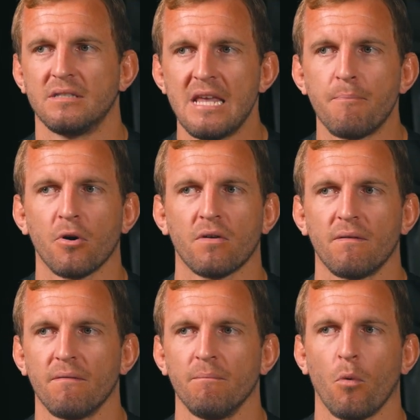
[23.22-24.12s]
deeper,
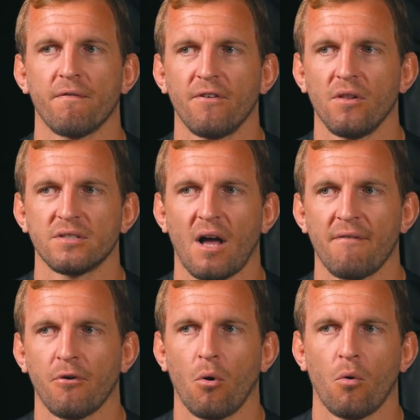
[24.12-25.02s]
more
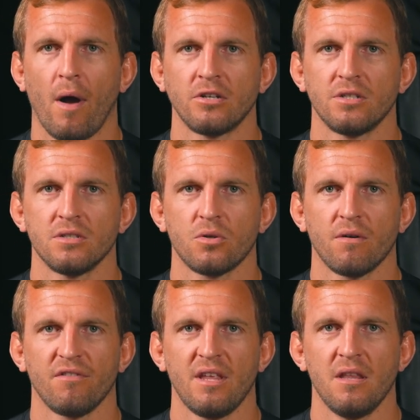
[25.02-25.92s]
philosophical questions sort
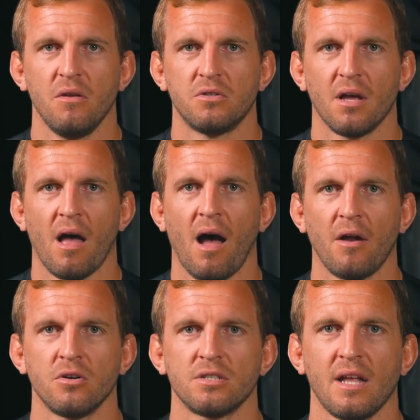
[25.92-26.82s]
of lead you to
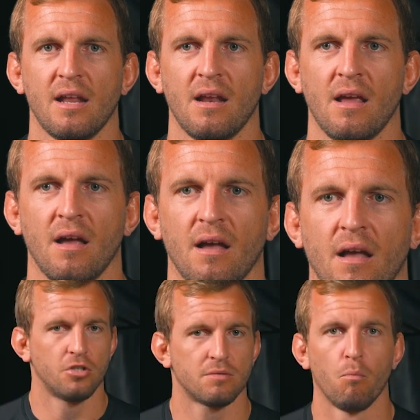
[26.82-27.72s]
understanding
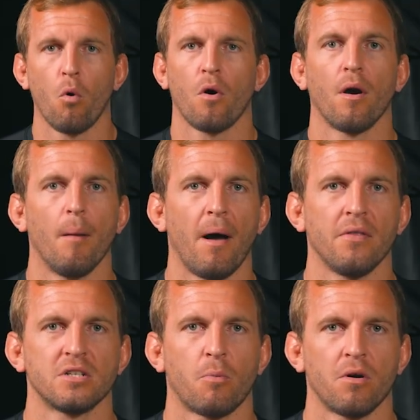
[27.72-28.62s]
just more about
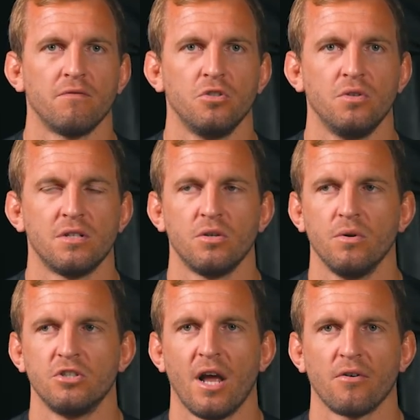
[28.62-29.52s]
the sport of jiu-jitsu
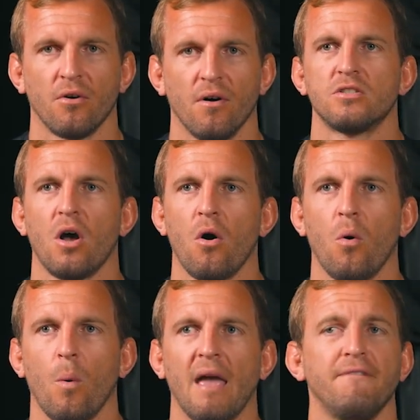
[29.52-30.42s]
in general. So
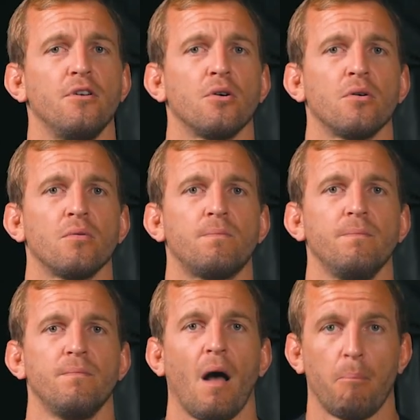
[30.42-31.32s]
if you're
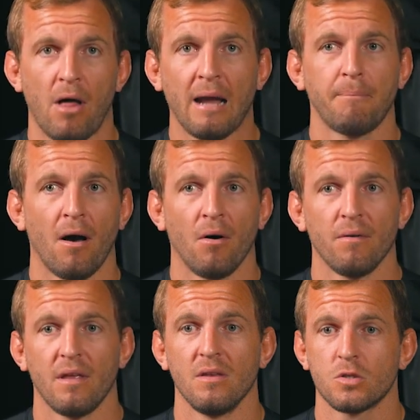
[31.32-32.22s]
a black
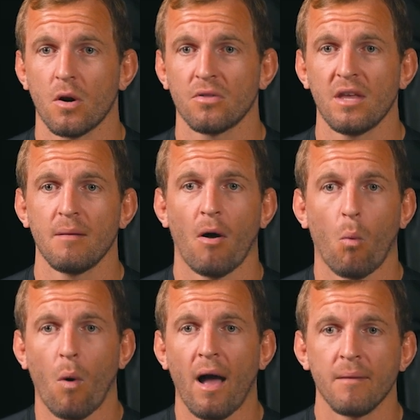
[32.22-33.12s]
belt, you start thinking
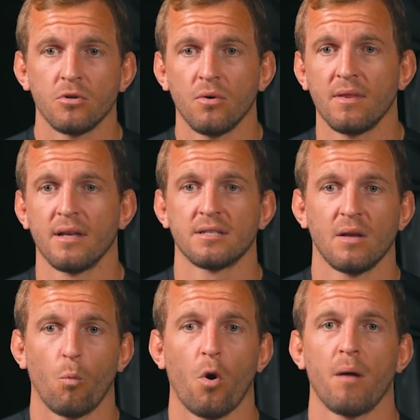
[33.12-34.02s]
about why I'm doing this
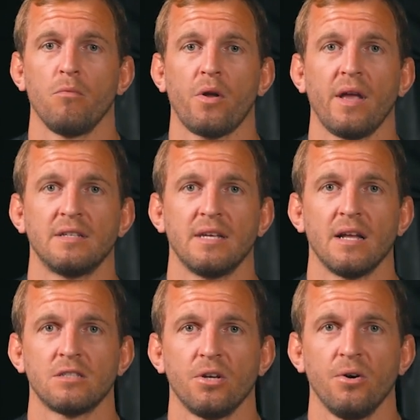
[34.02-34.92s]
and where I'm looking to
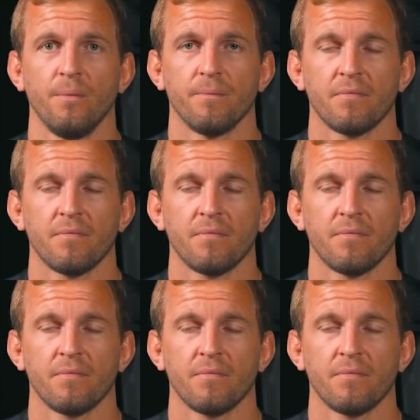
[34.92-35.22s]
get to,